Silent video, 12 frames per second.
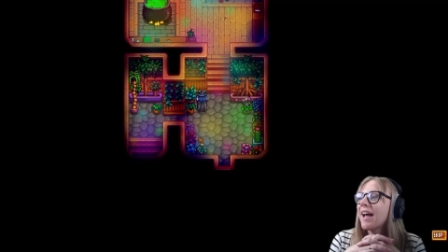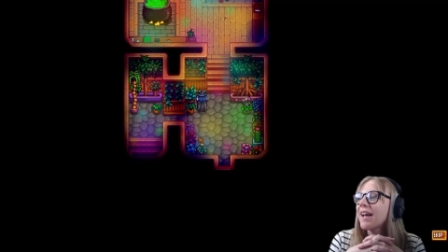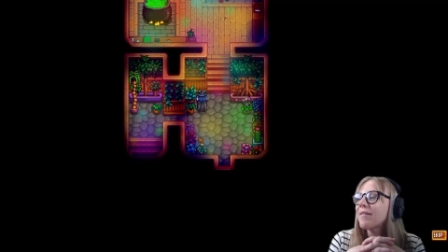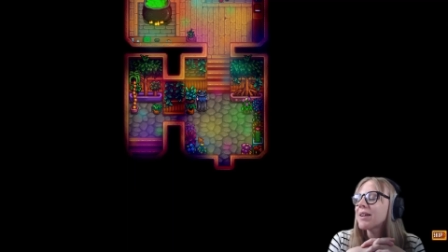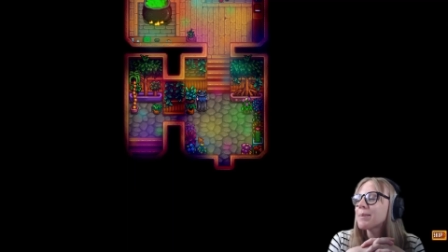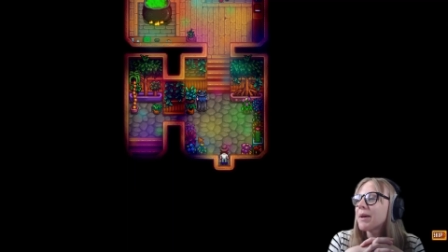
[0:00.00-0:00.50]

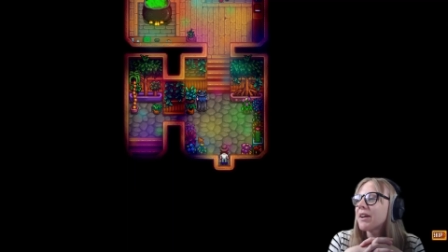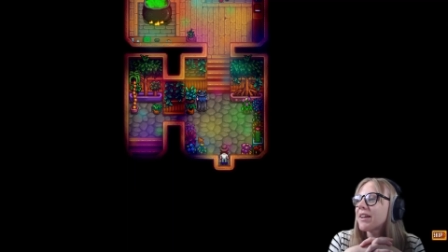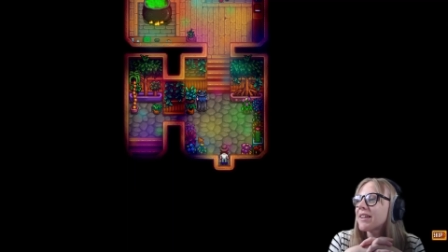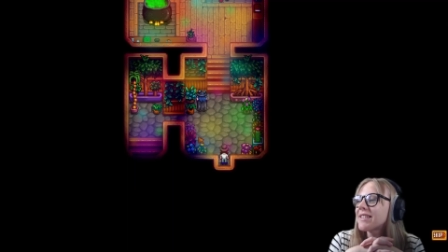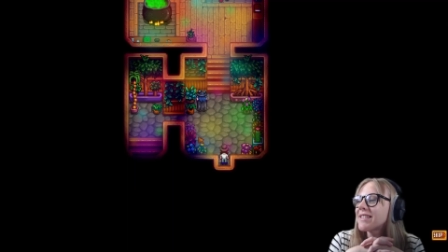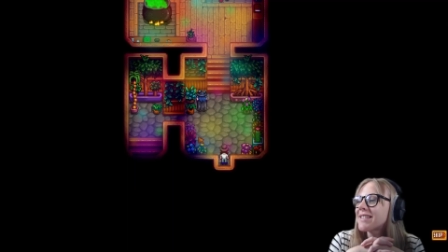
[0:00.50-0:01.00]
hi
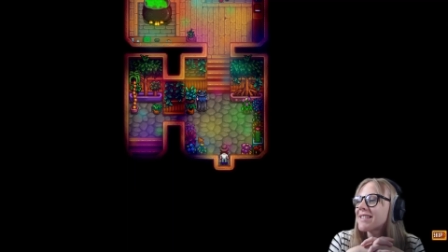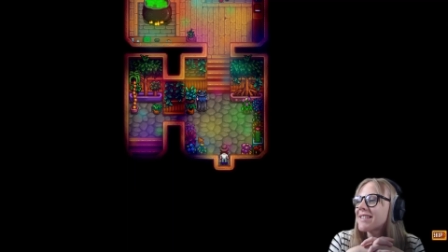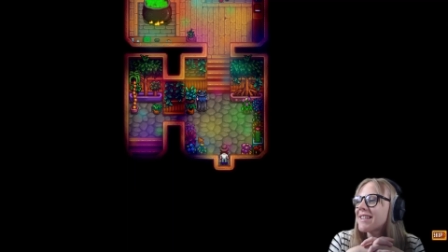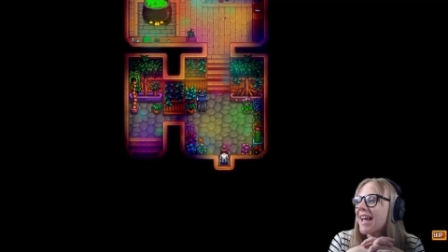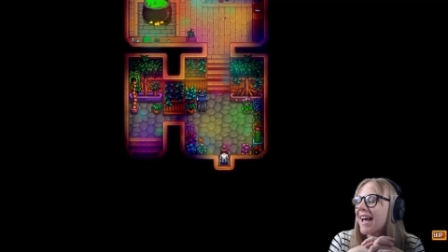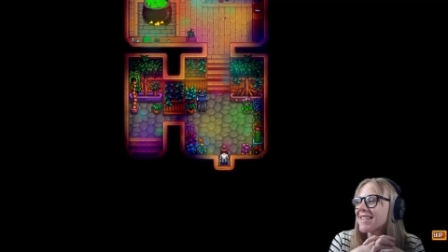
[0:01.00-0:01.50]

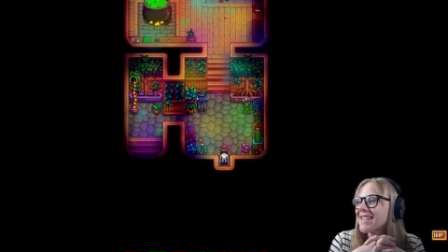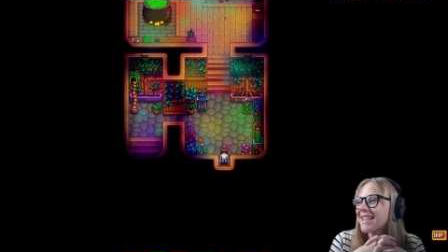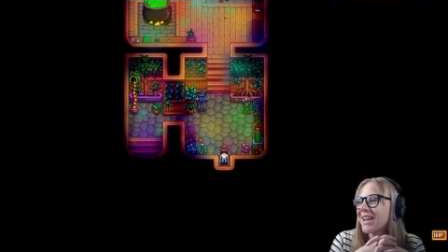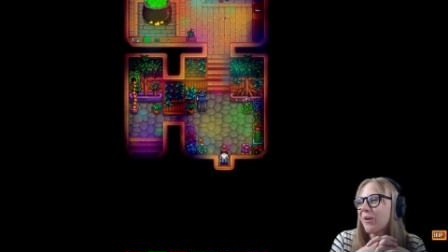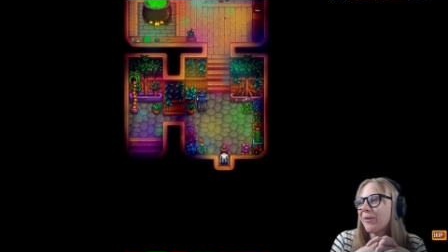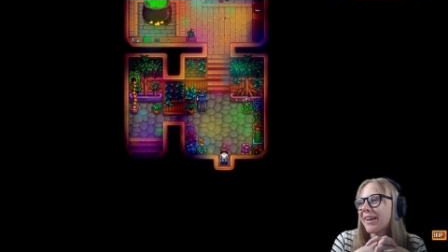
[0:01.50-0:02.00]
Rasmodius, how's
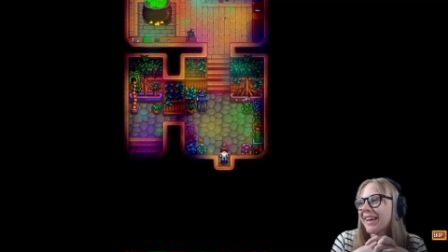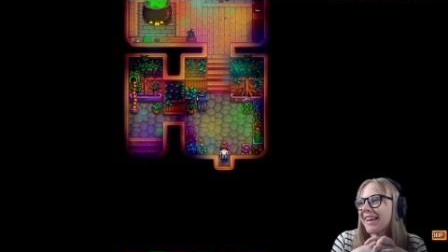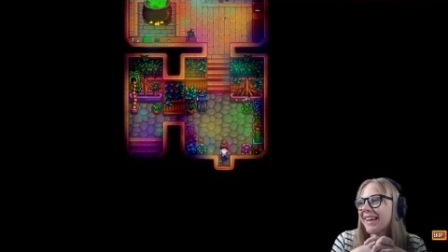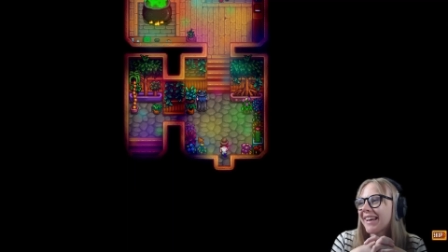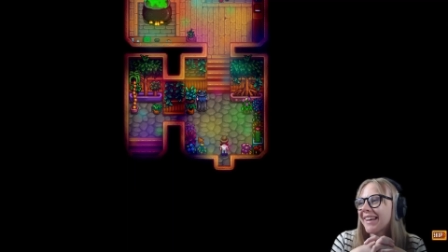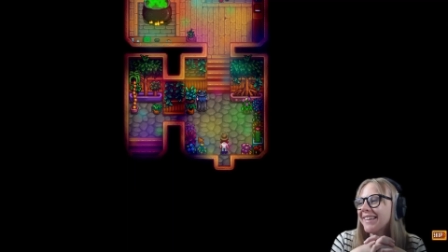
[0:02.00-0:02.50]
it
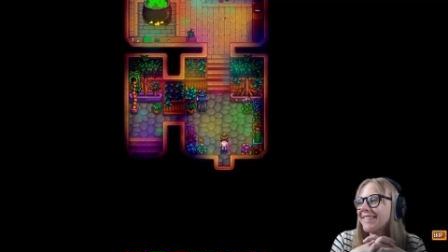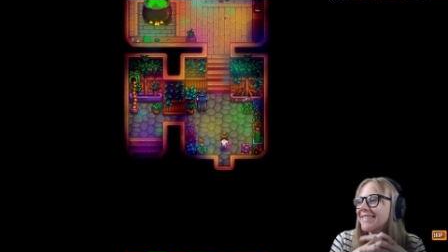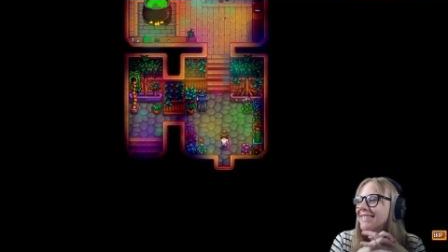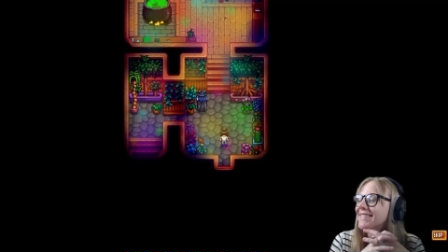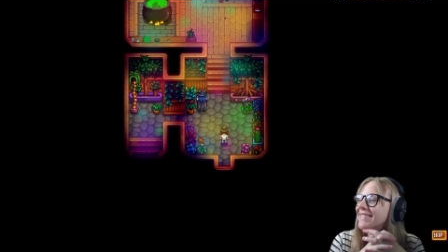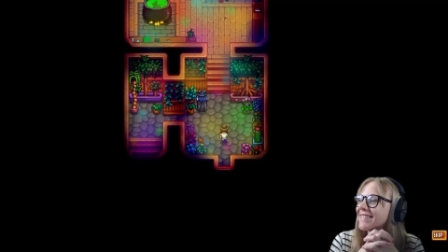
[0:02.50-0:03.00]
going?
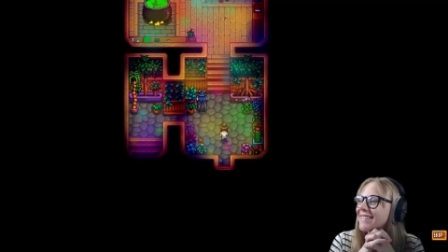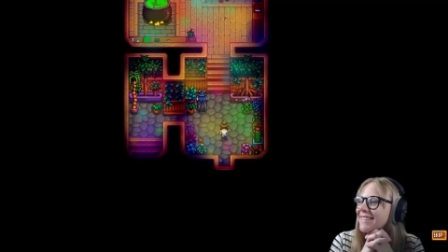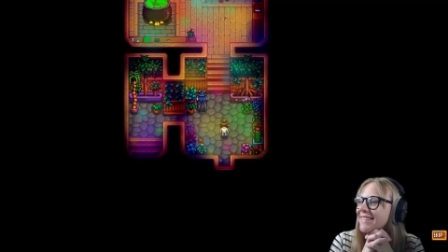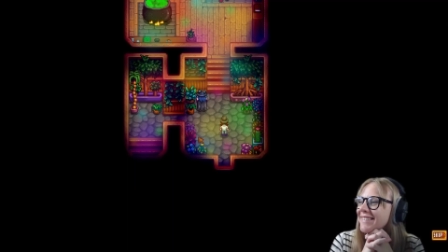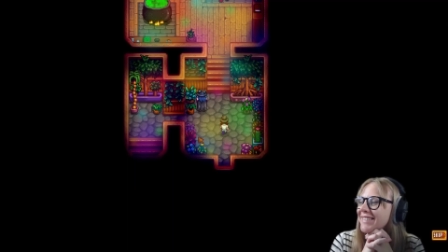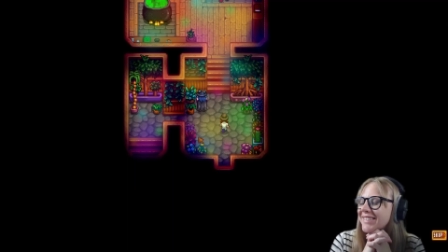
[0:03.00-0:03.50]

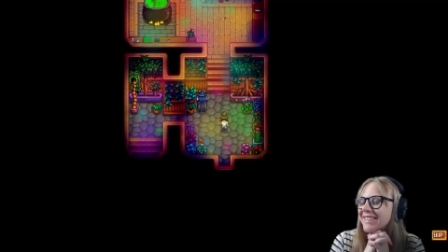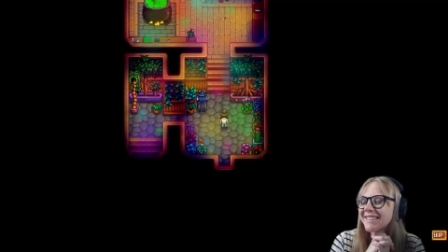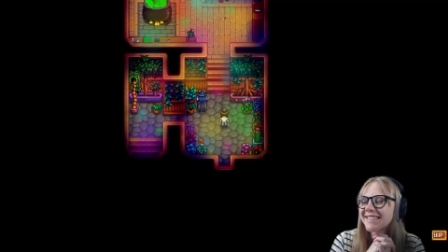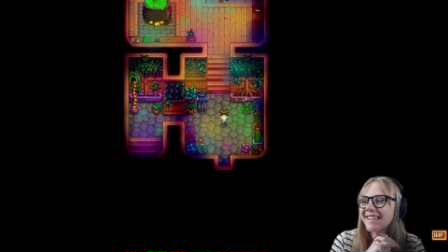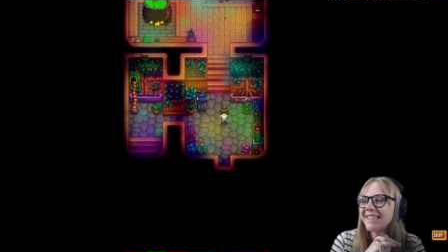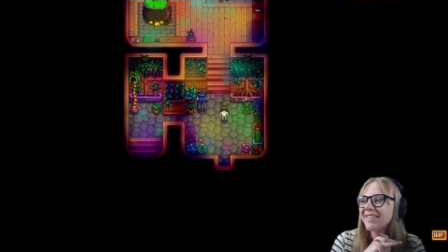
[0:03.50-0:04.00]
Good to
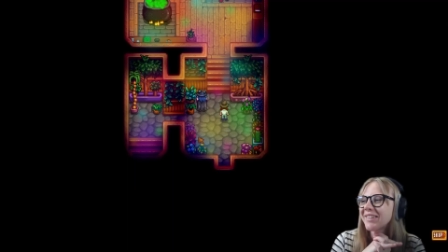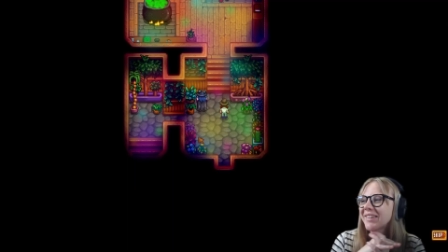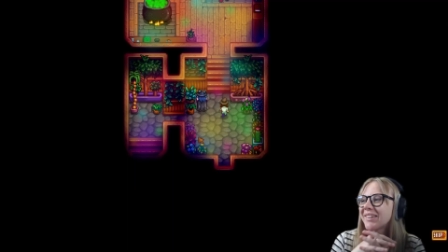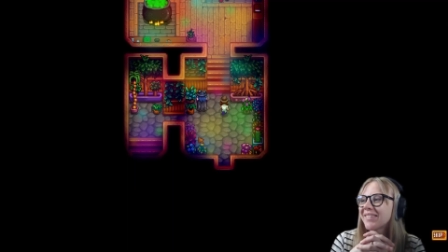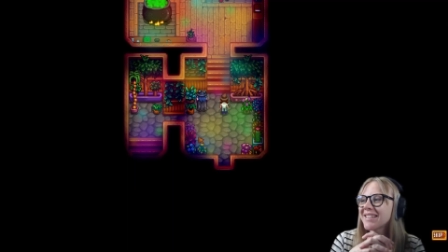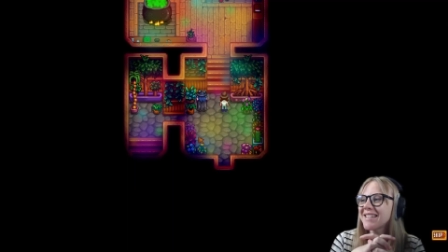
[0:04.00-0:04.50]
see
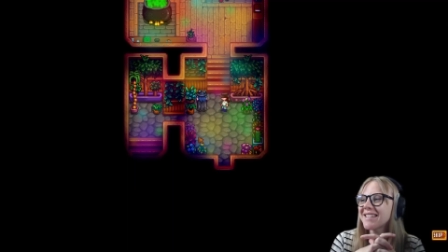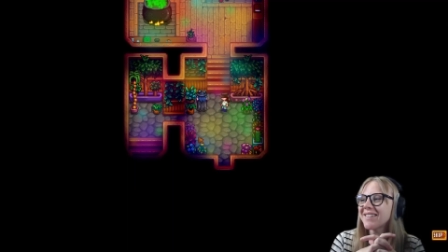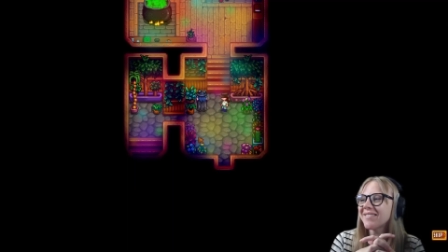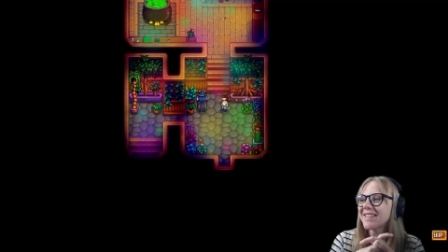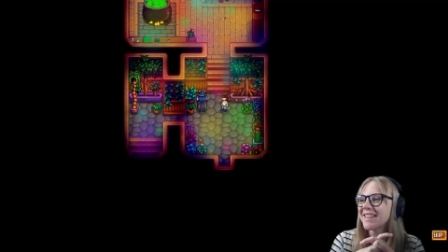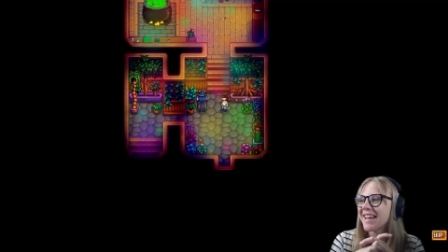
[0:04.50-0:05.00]
you. What you
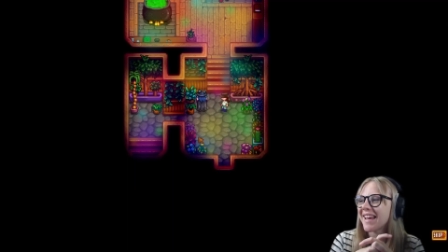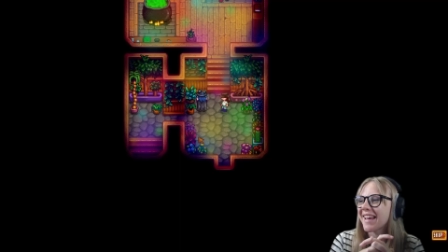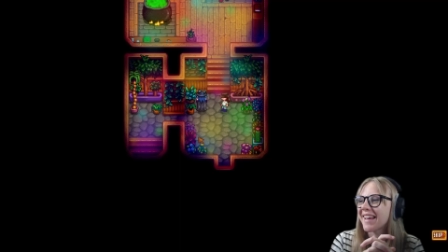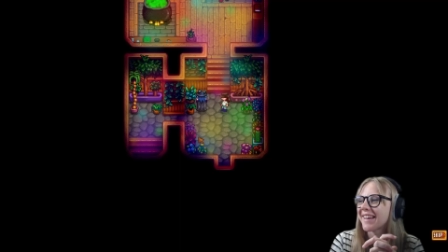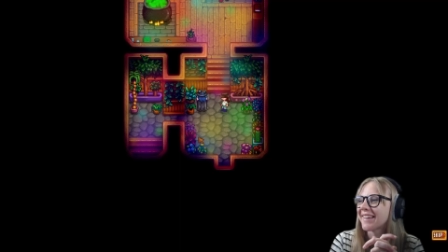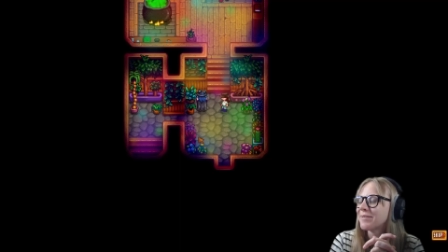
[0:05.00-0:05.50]
doing
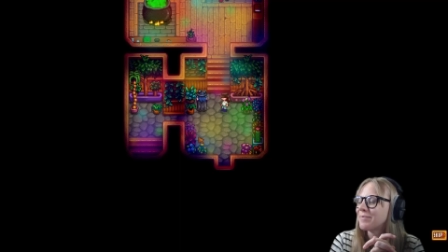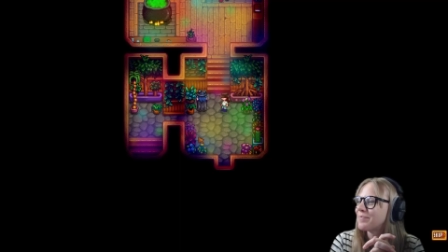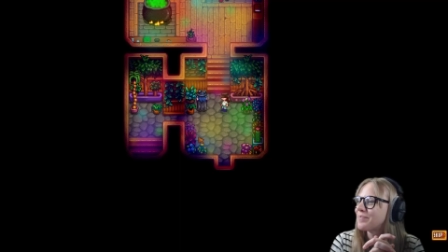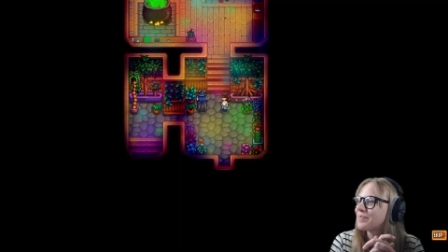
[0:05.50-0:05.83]
there?